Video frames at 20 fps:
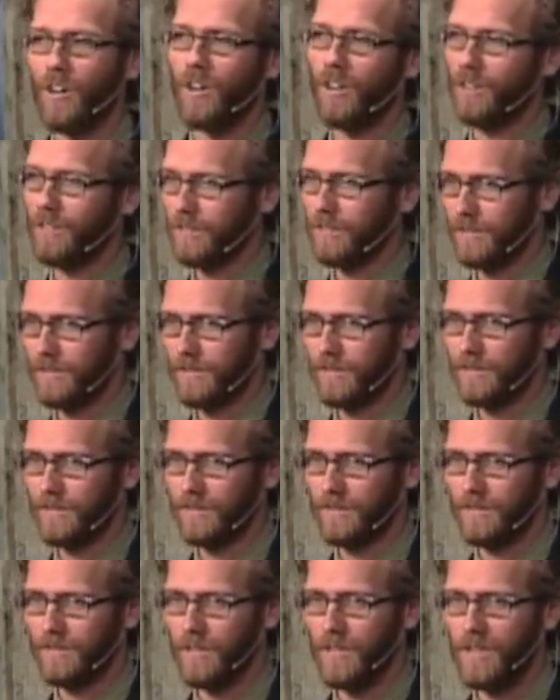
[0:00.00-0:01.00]
at all.
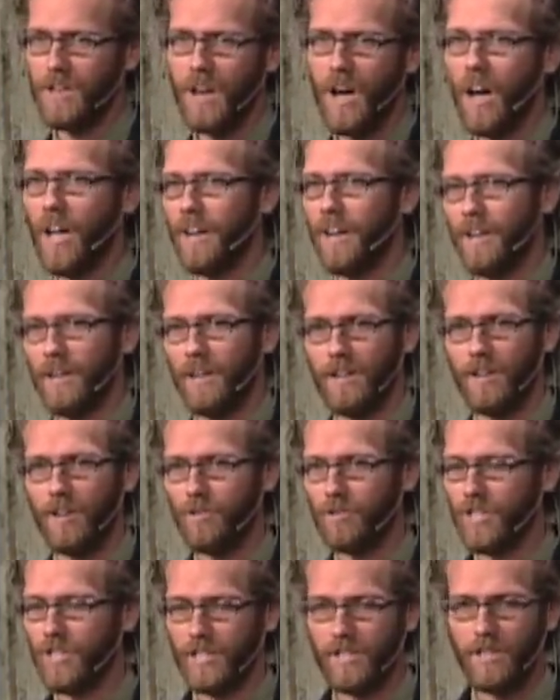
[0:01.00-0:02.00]
None.
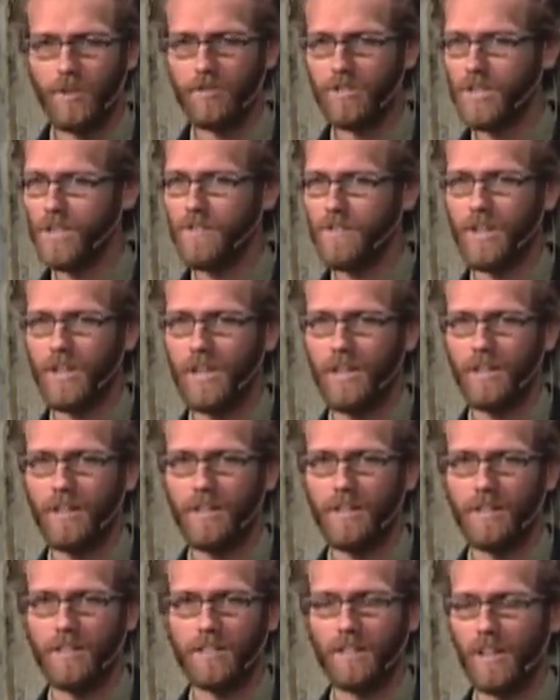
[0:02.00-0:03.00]
No TV.
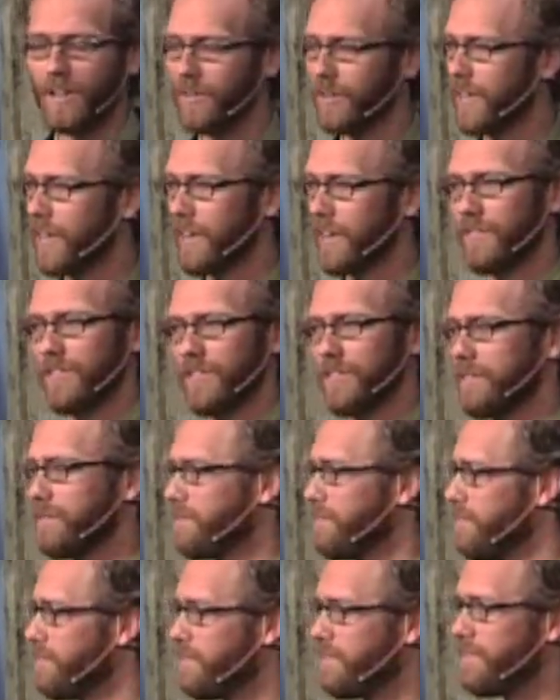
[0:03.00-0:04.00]
I don't care if
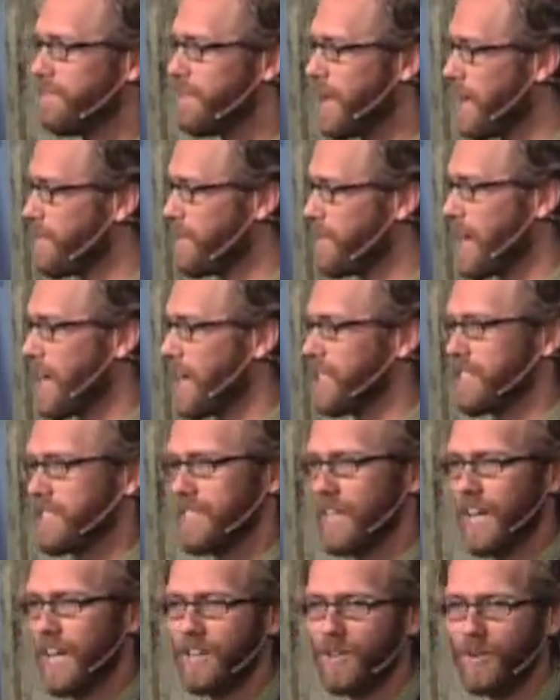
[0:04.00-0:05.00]
it's Baby
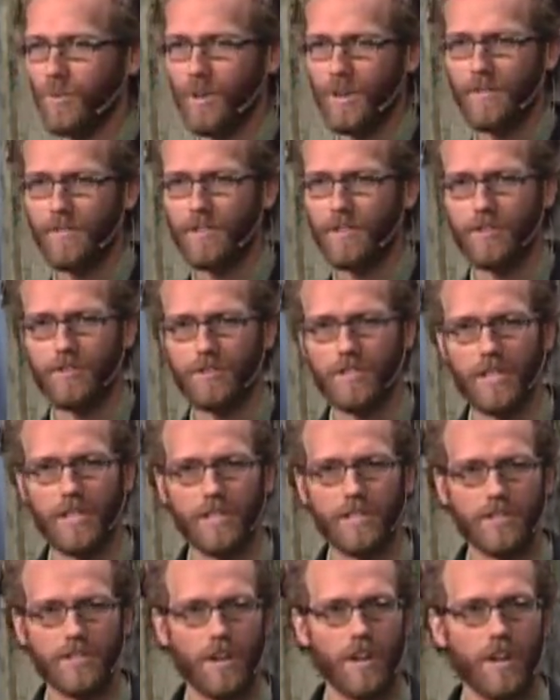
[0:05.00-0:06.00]
Einstein or whatever those
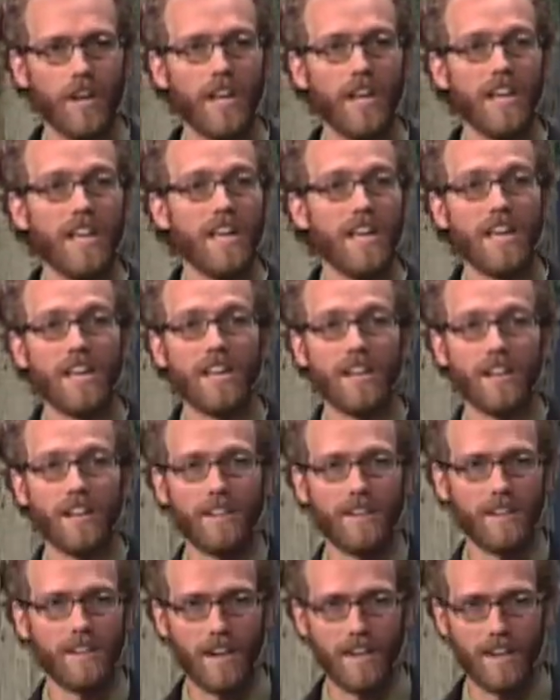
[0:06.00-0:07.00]
things are.
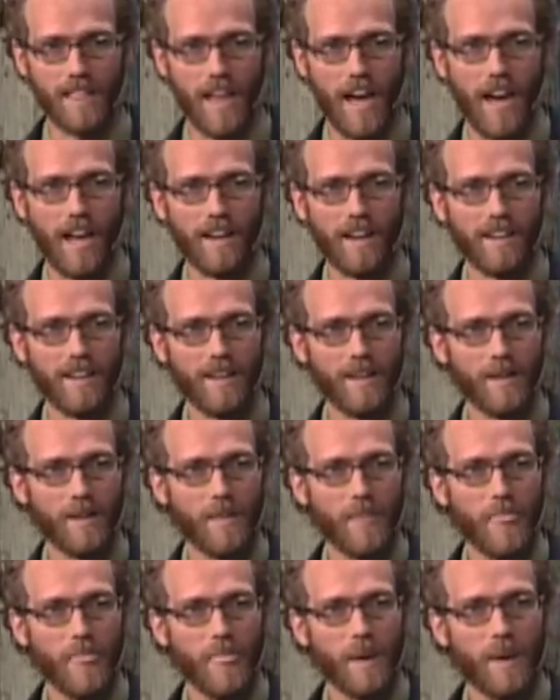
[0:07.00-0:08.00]
None of that,
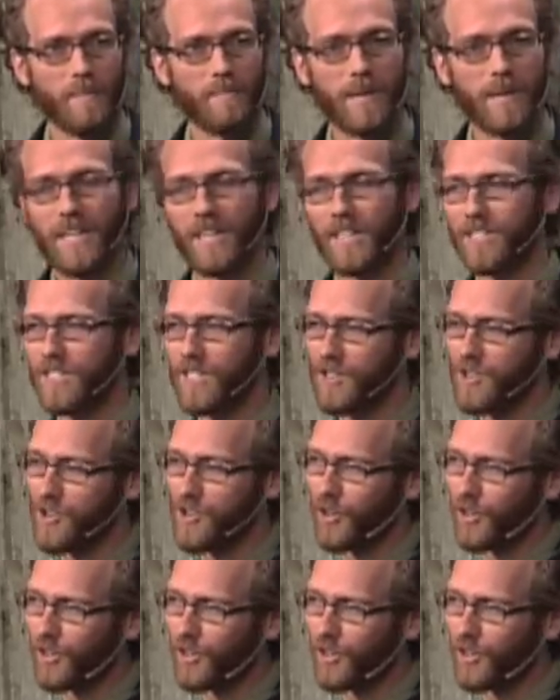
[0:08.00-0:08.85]
because the